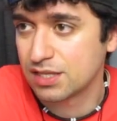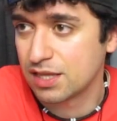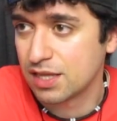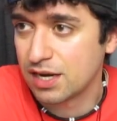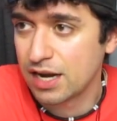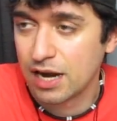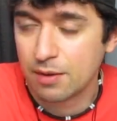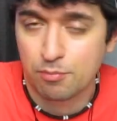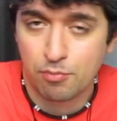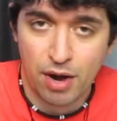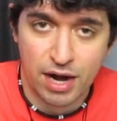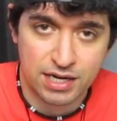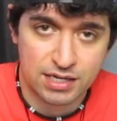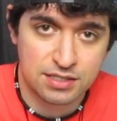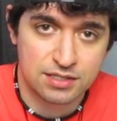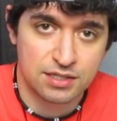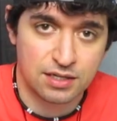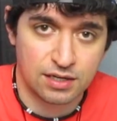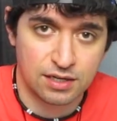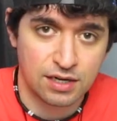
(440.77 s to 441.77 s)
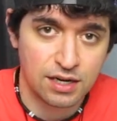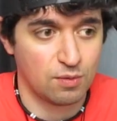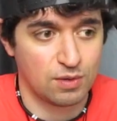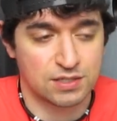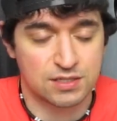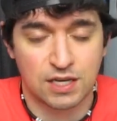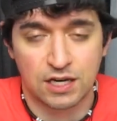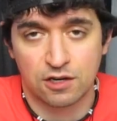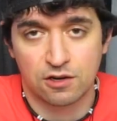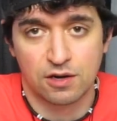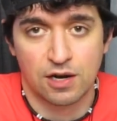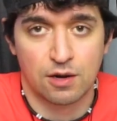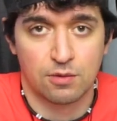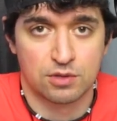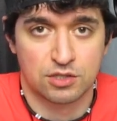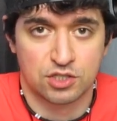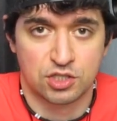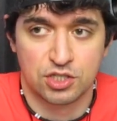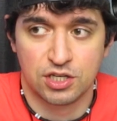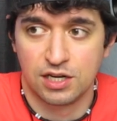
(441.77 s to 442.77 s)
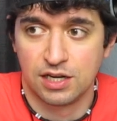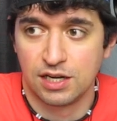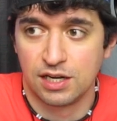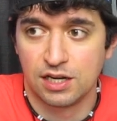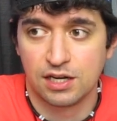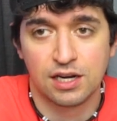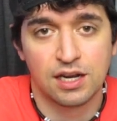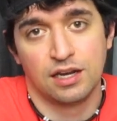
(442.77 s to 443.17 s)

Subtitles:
of the night practicing. While Sakura was chilling,